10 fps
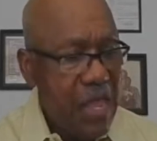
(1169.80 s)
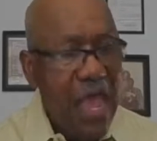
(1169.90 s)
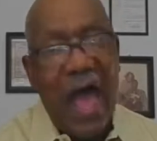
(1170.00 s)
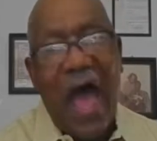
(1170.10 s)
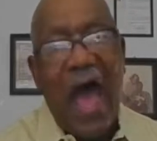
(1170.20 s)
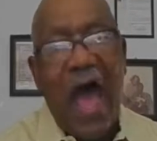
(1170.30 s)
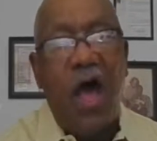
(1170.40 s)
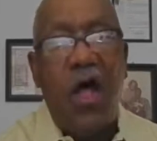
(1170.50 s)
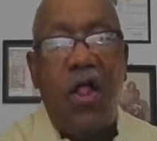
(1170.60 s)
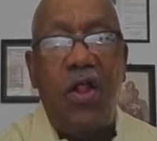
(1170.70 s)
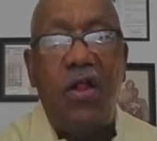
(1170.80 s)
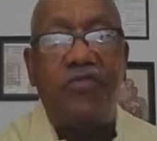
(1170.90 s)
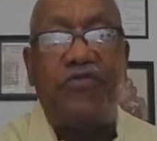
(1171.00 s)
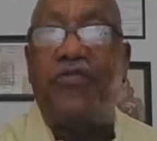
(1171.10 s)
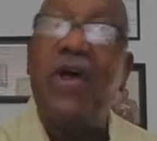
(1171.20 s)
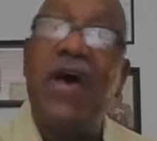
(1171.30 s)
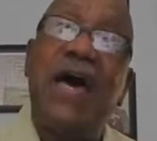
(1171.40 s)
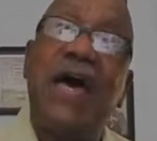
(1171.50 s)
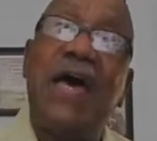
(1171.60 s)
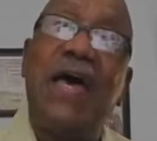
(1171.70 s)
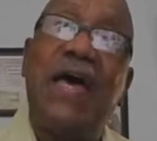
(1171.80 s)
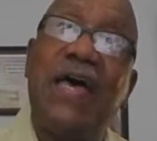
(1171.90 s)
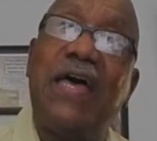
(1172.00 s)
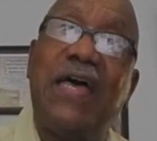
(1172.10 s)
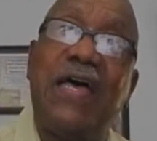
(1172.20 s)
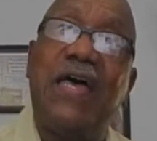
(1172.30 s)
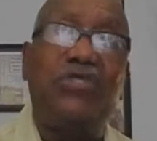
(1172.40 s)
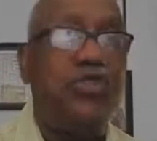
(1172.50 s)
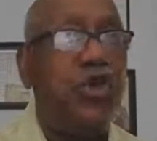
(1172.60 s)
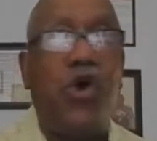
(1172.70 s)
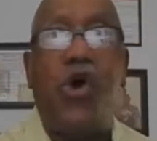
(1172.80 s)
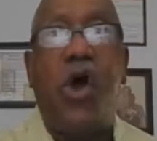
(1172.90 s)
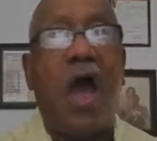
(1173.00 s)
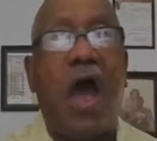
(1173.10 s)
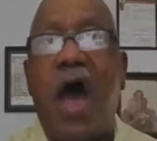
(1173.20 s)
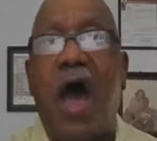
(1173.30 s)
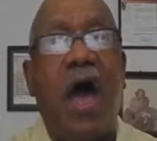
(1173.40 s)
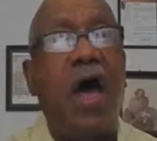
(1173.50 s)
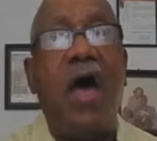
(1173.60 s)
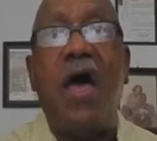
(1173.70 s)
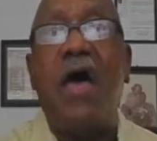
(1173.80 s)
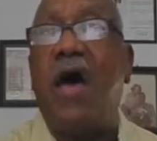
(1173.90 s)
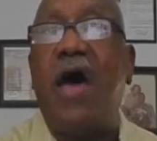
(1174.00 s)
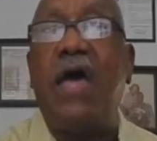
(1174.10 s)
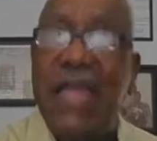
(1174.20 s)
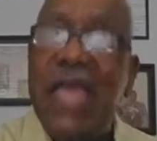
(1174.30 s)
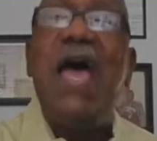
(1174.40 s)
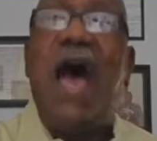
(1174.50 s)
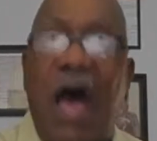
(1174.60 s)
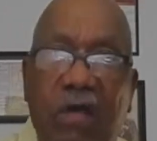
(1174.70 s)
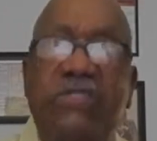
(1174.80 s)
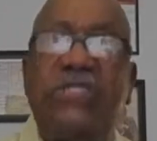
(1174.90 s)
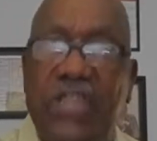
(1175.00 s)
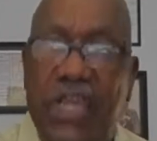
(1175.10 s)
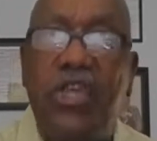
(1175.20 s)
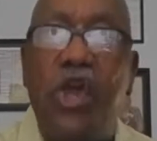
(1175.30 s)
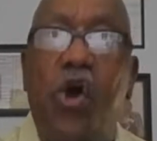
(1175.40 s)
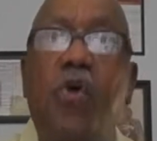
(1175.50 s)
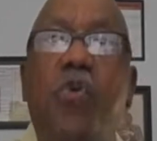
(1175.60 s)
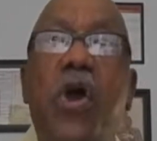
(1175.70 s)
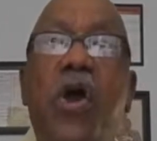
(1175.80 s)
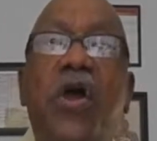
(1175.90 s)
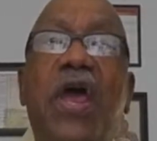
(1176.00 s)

I'll trust your heart. I'll seek your word